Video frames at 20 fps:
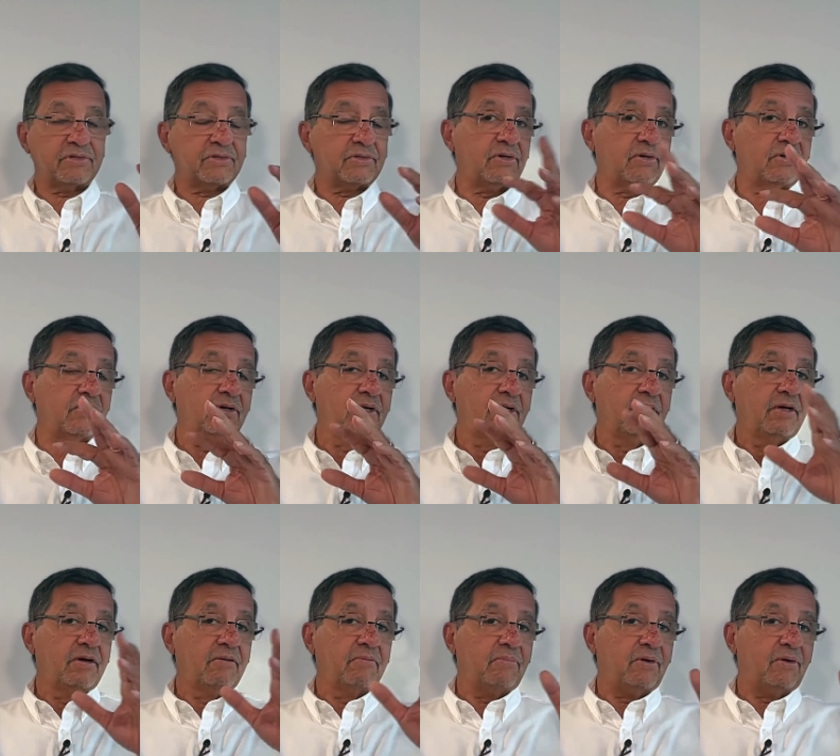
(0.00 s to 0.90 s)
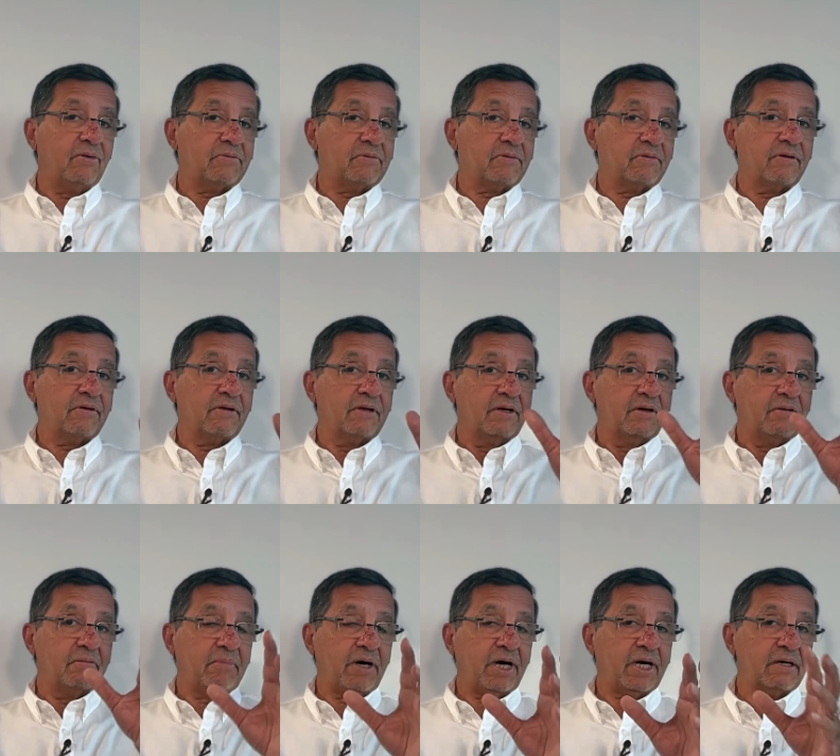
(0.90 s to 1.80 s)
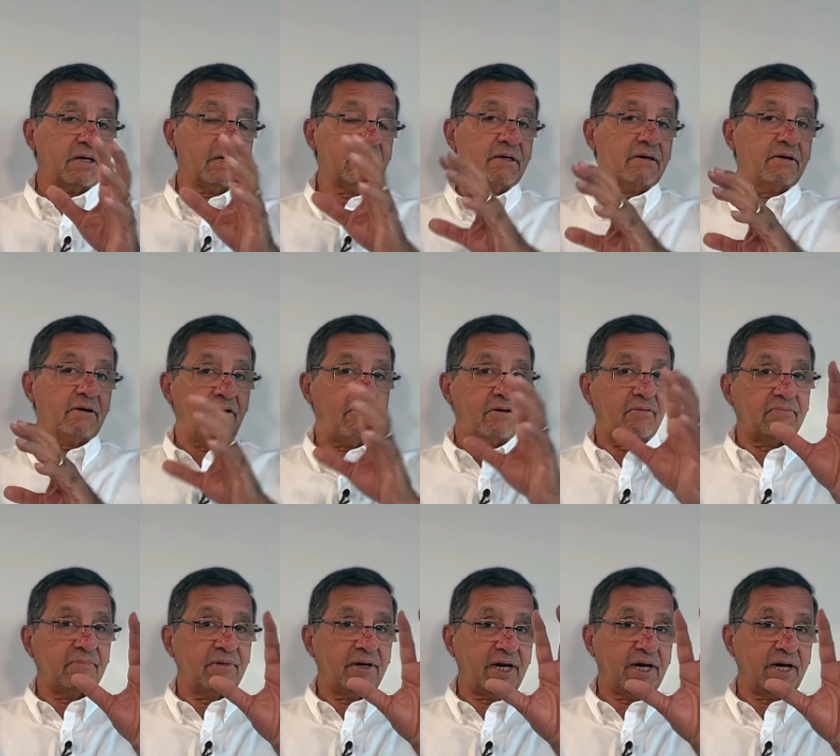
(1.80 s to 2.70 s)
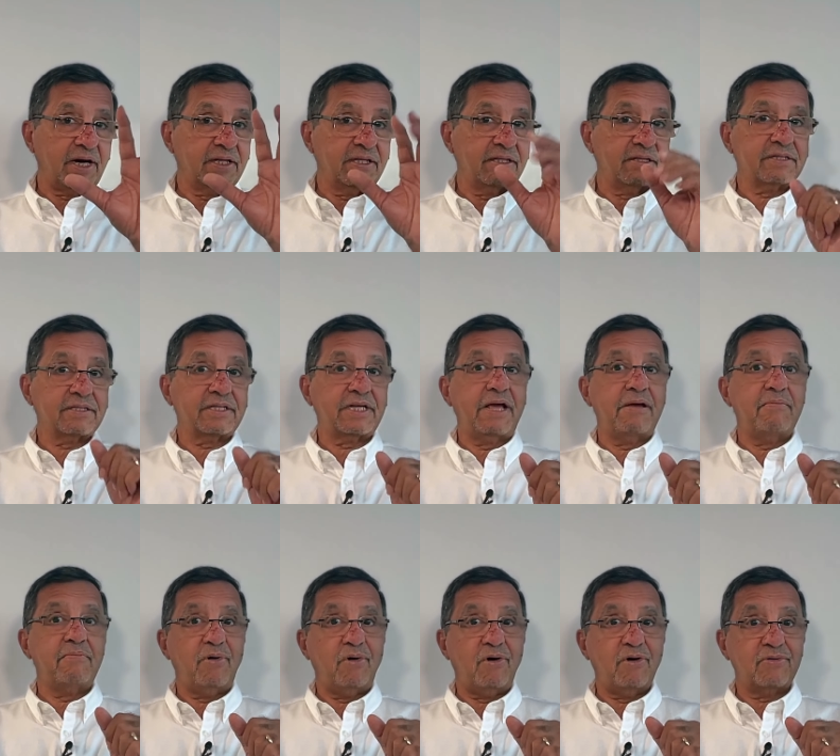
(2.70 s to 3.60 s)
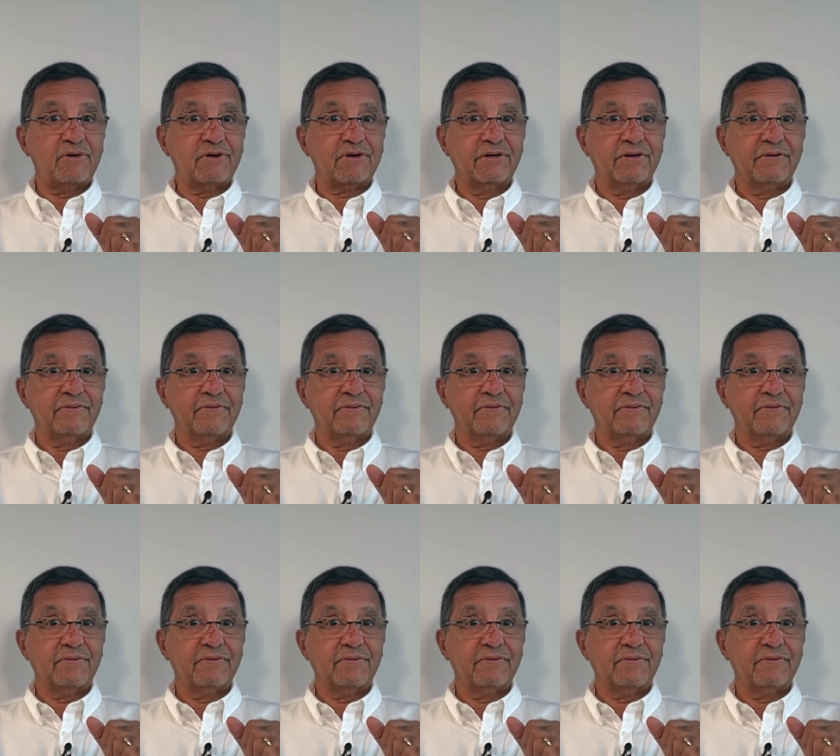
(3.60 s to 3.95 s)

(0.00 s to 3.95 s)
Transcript: So both Mark and Tom are in the same boat.